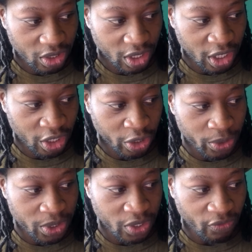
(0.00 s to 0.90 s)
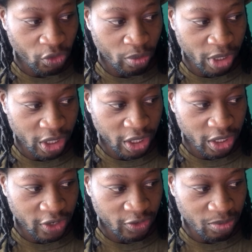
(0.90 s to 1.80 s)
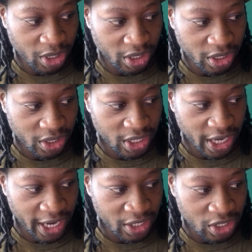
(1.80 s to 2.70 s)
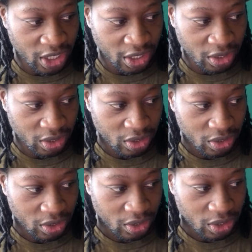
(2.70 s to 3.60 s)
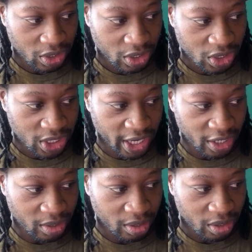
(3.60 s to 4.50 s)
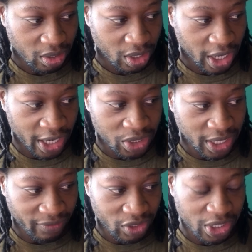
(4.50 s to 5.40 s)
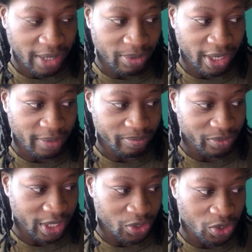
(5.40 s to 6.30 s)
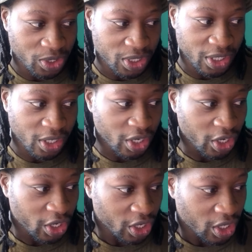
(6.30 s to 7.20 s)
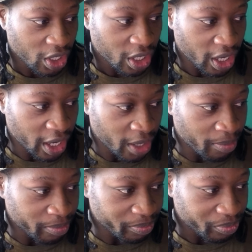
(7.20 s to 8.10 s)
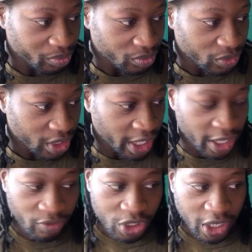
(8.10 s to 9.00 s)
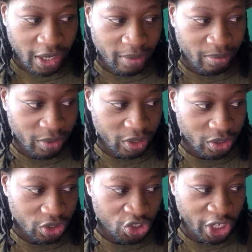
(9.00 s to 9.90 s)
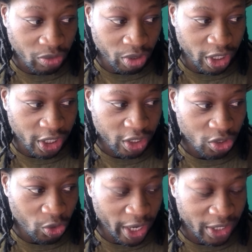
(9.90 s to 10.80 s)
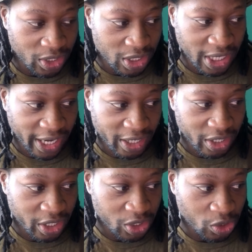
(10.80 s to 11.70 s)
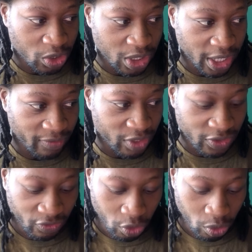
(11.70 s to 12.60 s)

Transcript: it closes it for me. It gives me the ending tag. I didn't have to type that, as you can see. And every time generally you end the tag, it's good to have this /